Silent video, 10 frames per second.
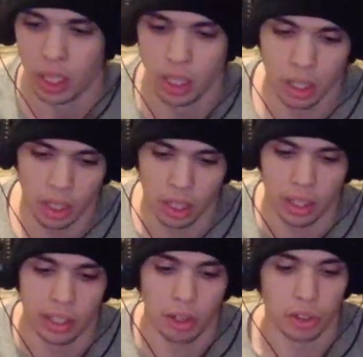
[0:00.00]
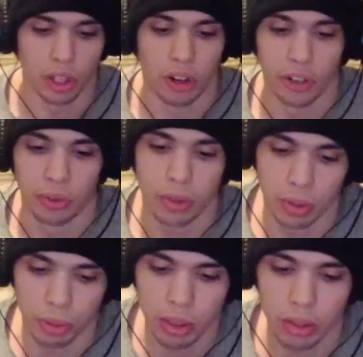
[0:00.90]
So those are the hardest
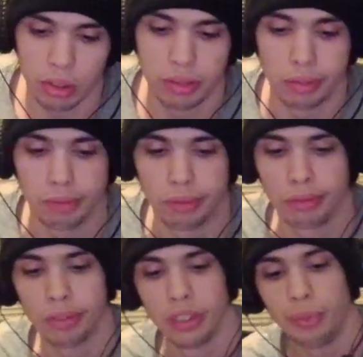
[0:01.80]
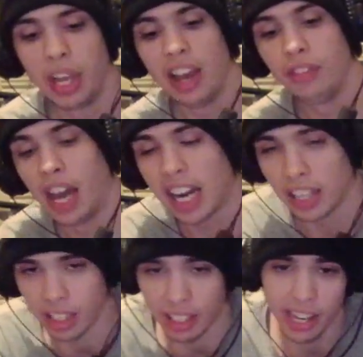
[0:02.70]
ones to play. Then I
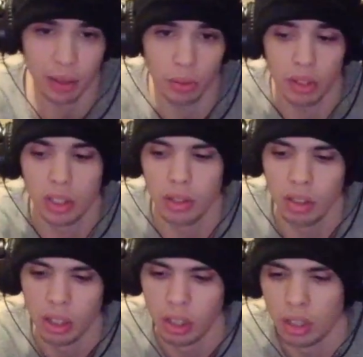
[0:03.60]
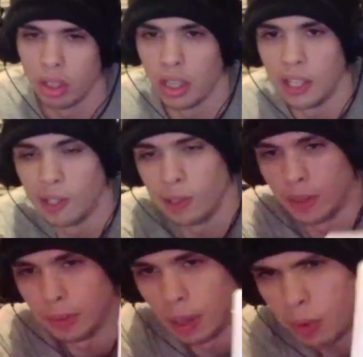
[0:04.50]
got the second one.
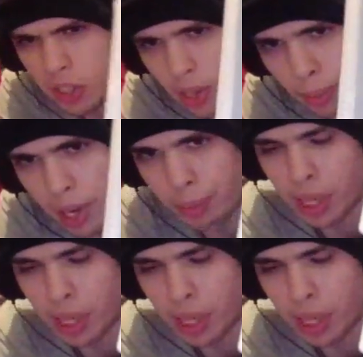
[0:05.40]
I was gonna buy a